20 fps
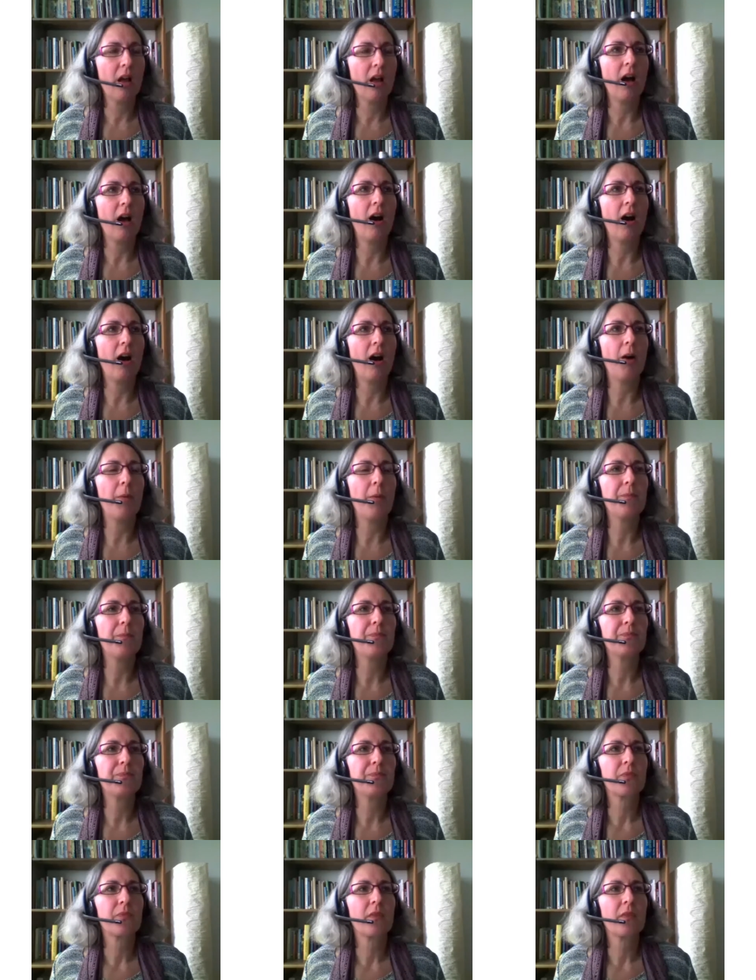I
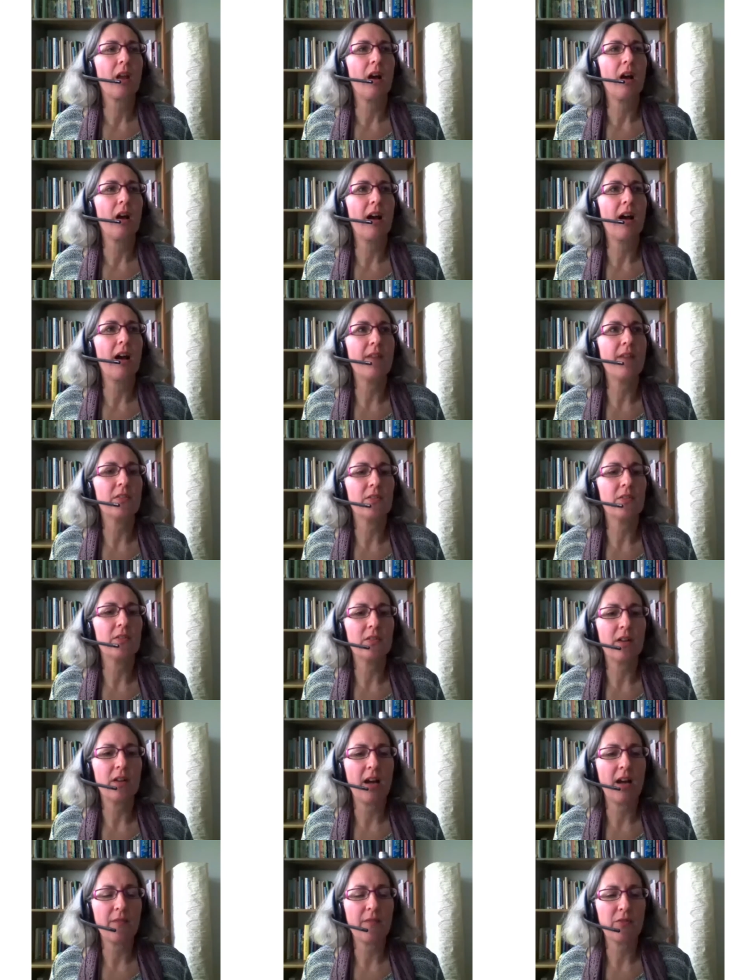have
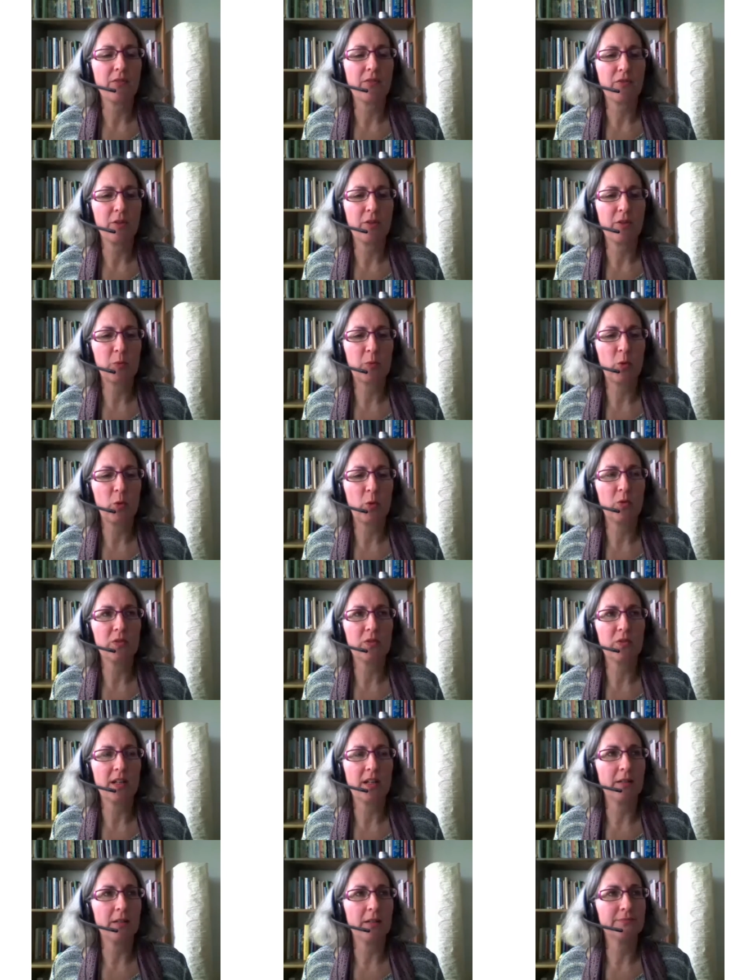a group called
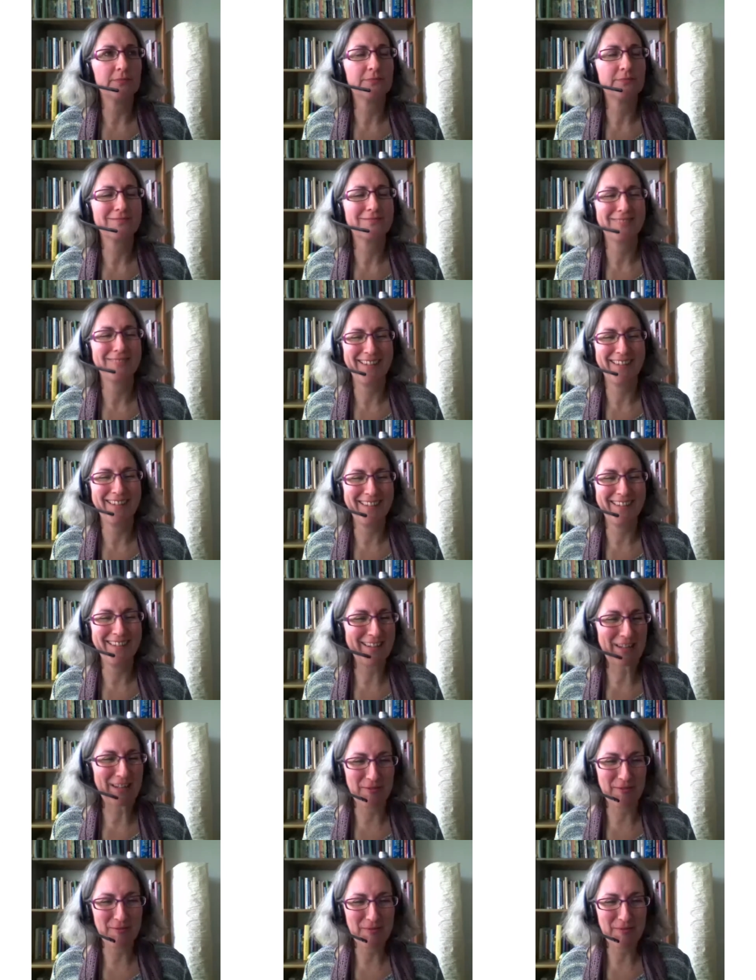I
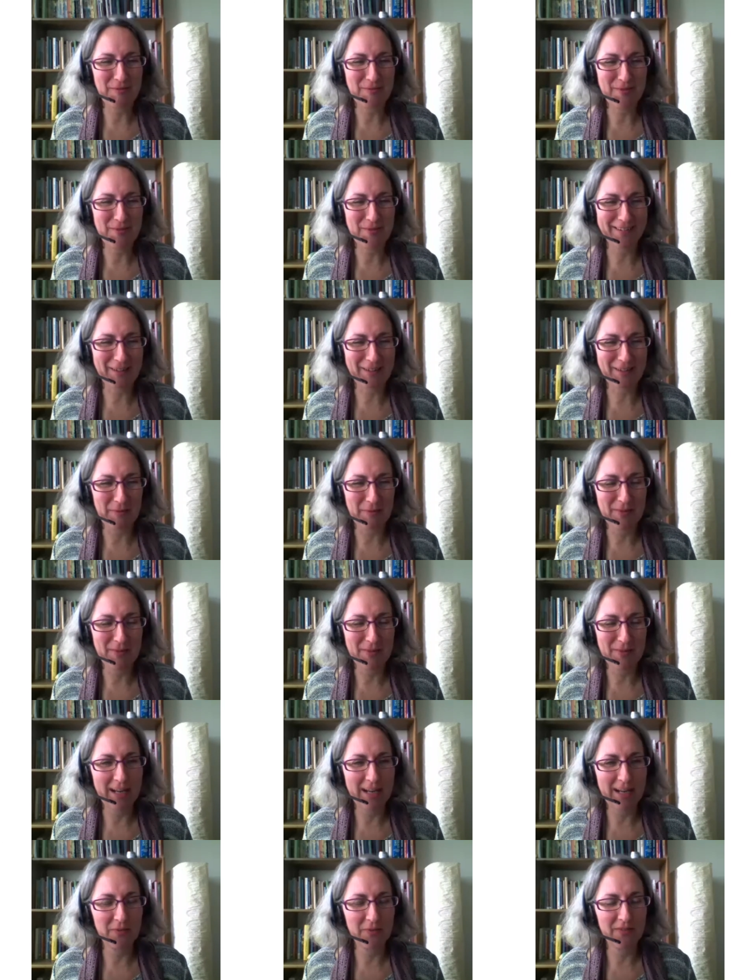can't remember
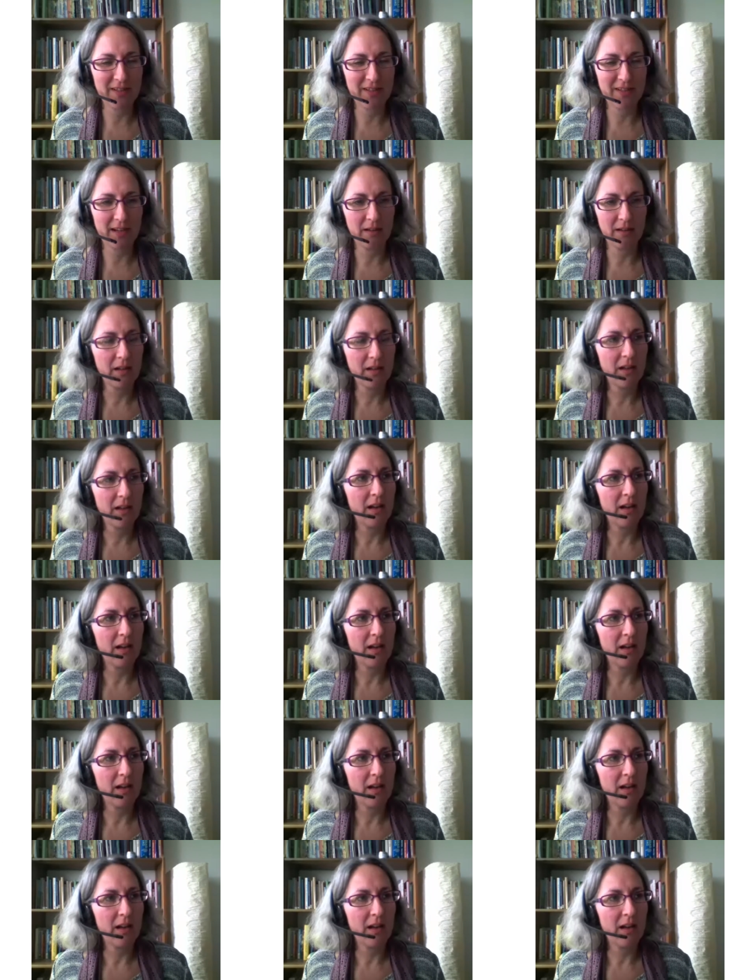the name of it now.